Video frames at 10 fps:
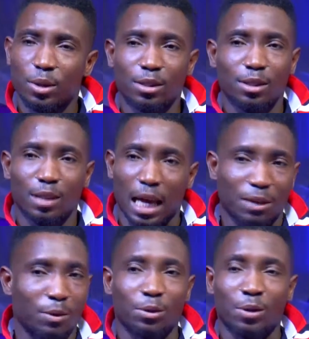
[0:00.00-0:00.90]
When
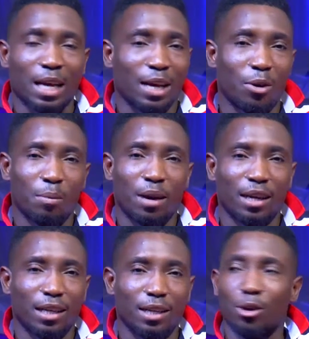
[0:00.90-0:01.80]
I got
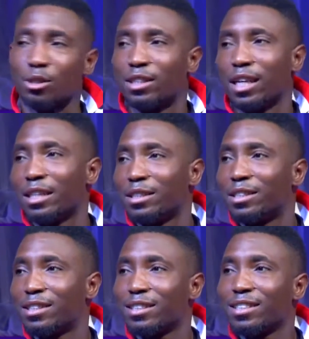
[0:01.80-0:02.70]
married and a lot changed.